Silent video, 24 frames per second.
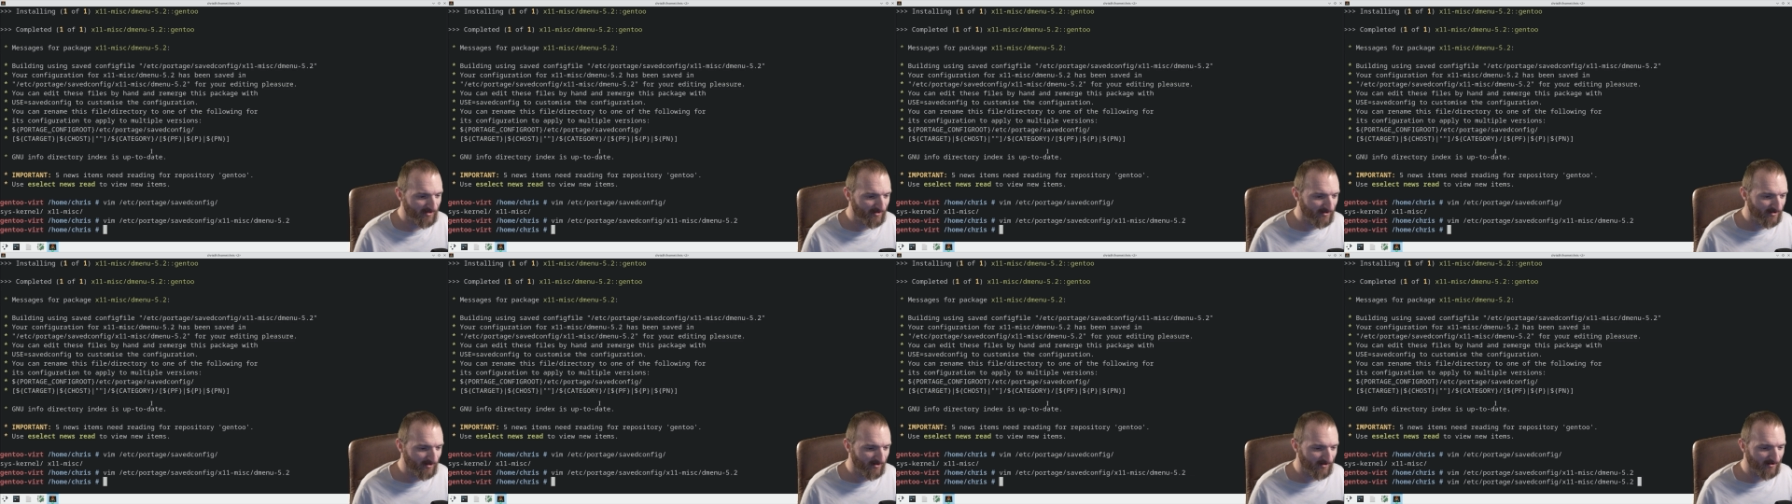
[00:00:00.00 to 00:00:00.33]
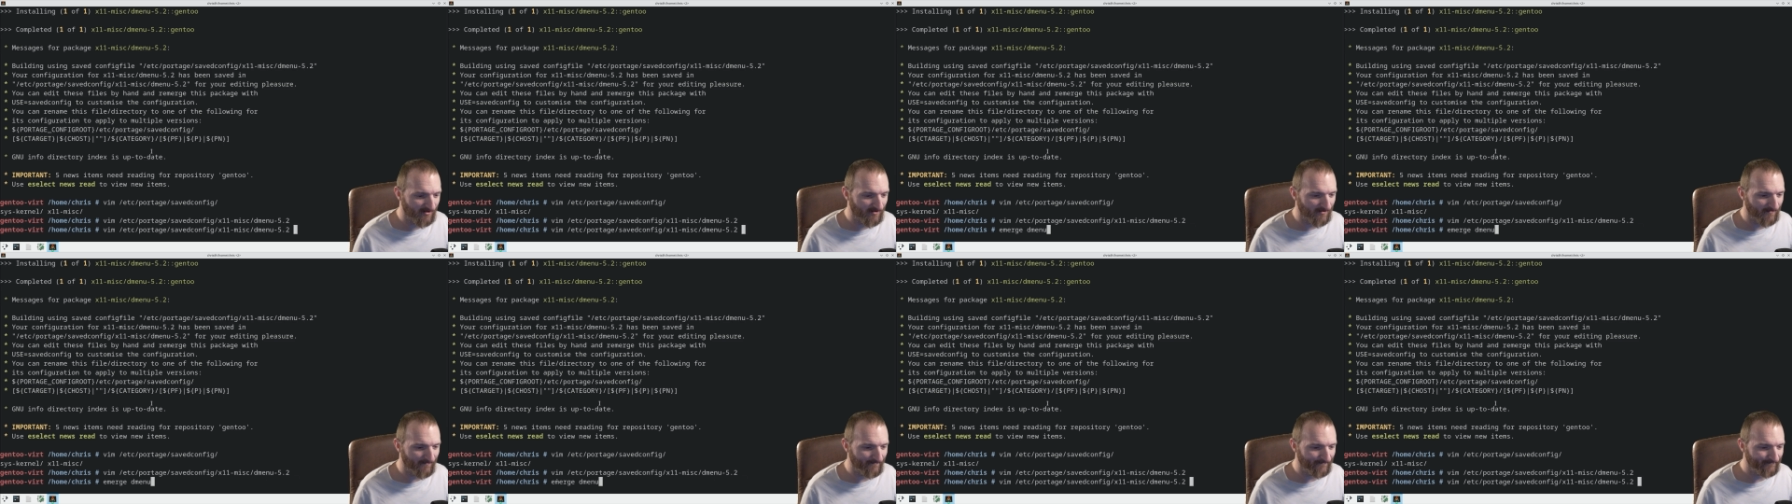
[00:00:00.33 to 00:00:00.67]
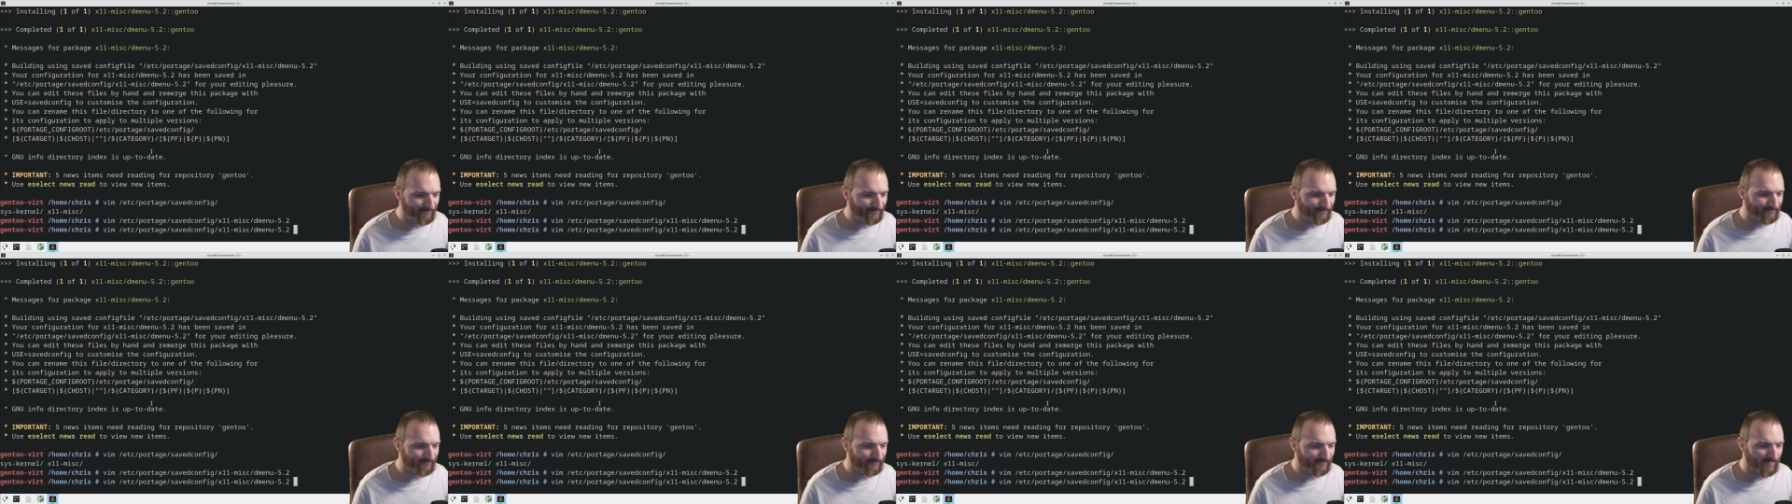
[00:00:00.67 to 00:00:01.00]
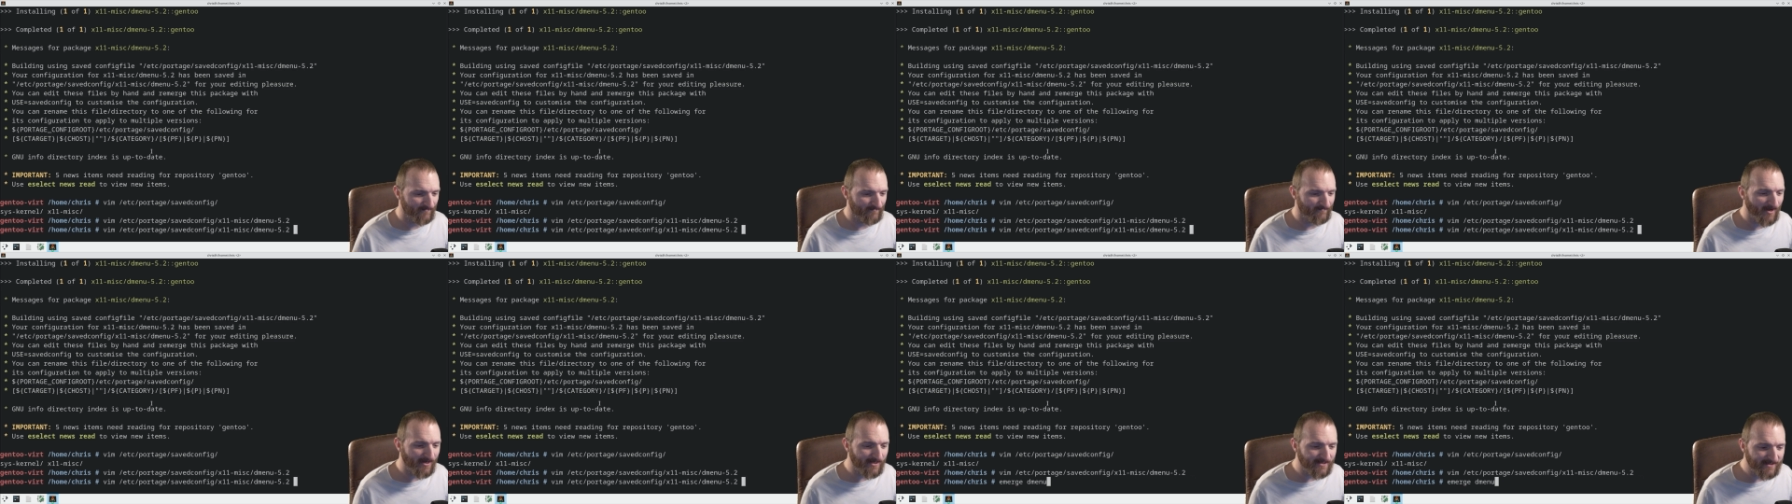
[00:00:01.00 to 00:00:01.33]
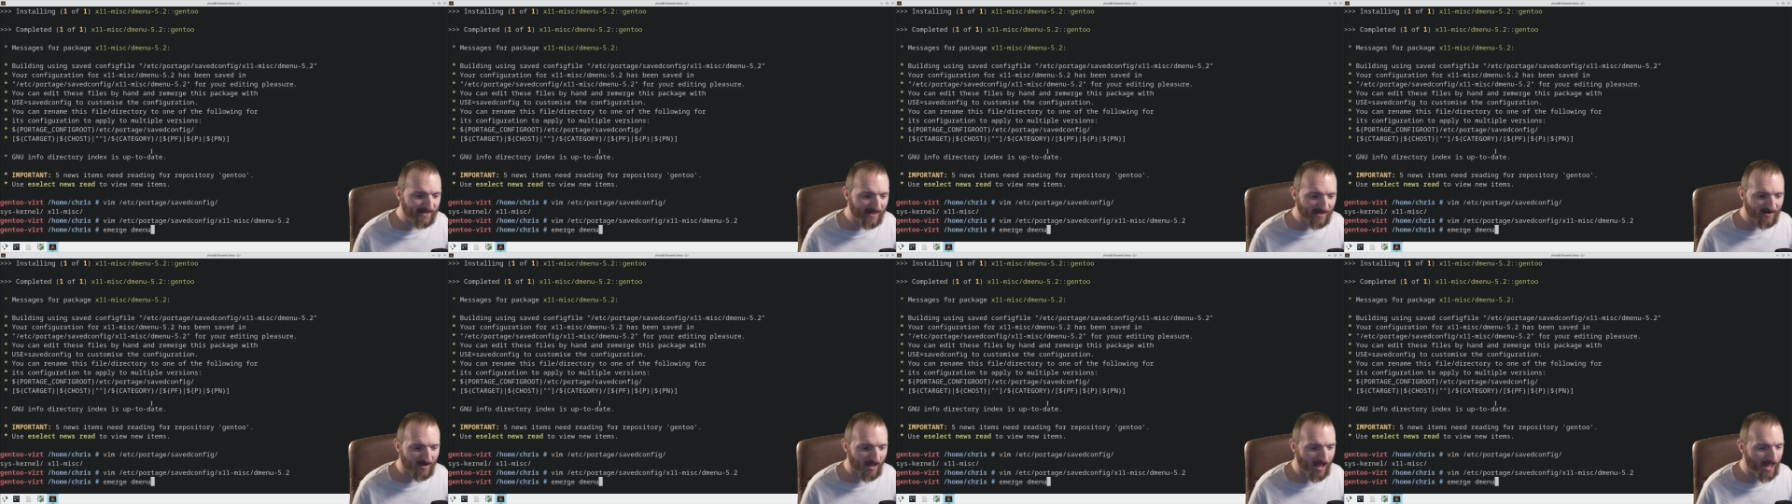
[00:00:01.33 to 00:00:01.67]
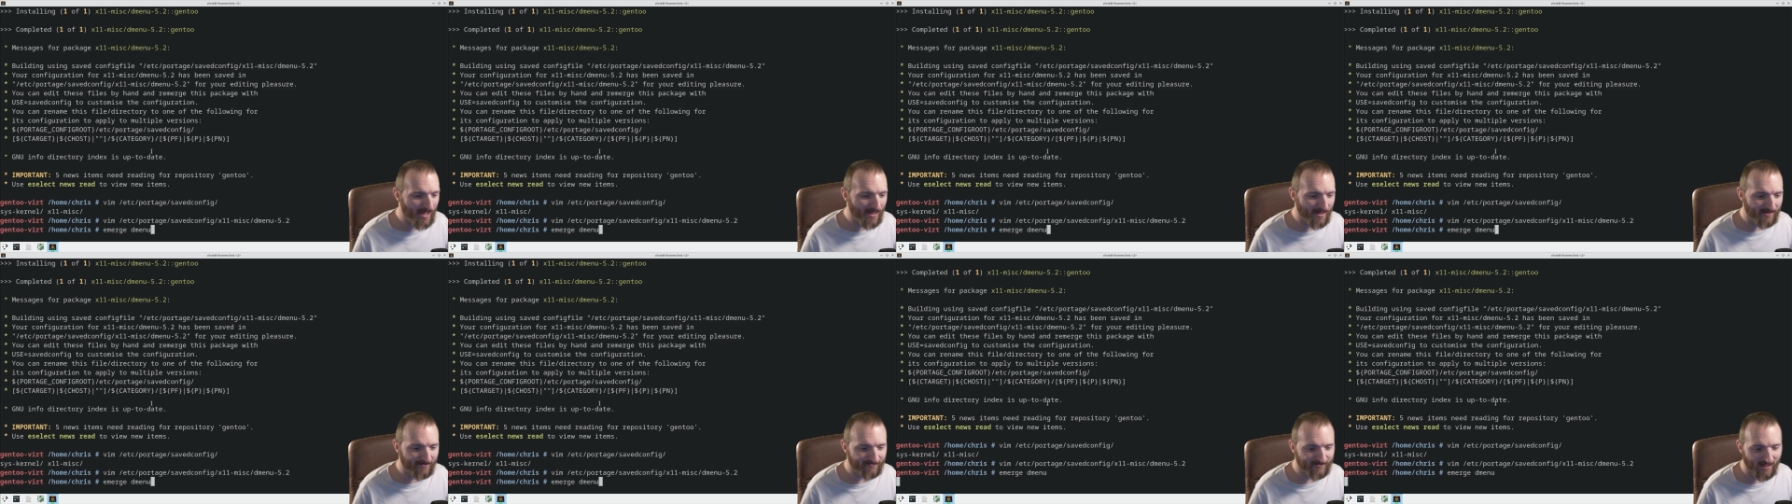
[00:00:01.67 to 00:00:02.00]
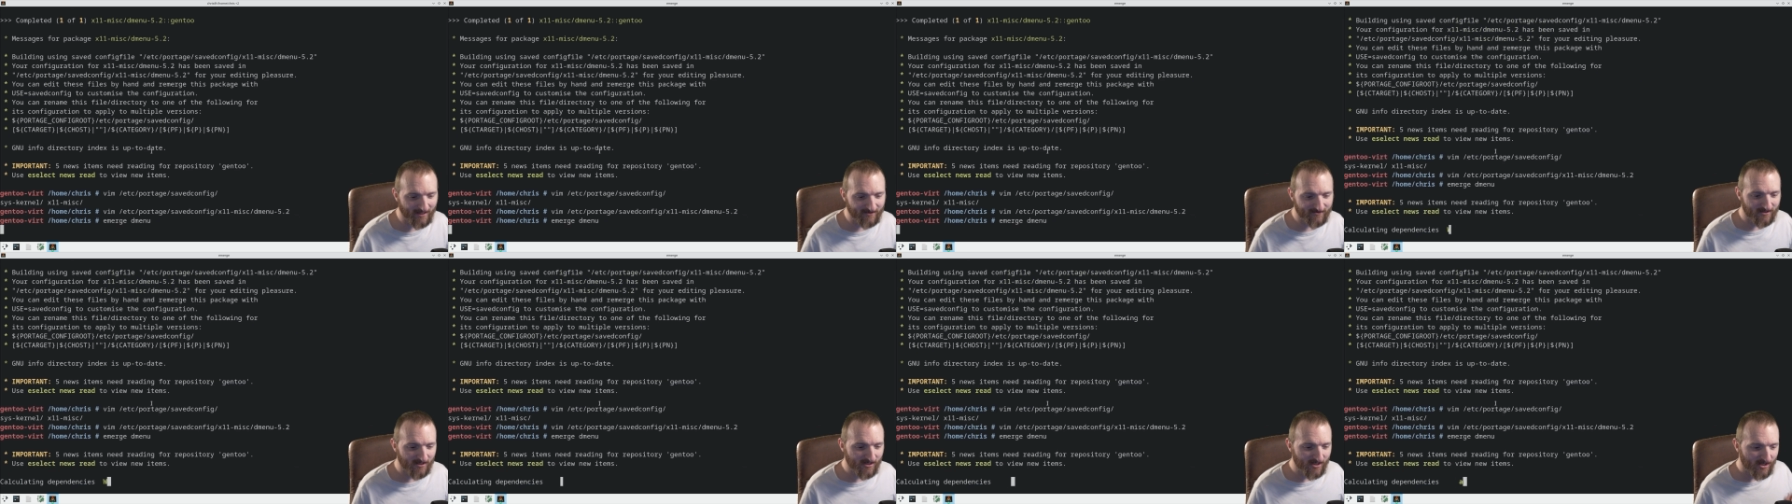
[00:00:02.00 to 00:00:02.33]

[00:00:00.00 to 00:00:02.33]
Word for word: Um, but yeah, I, I,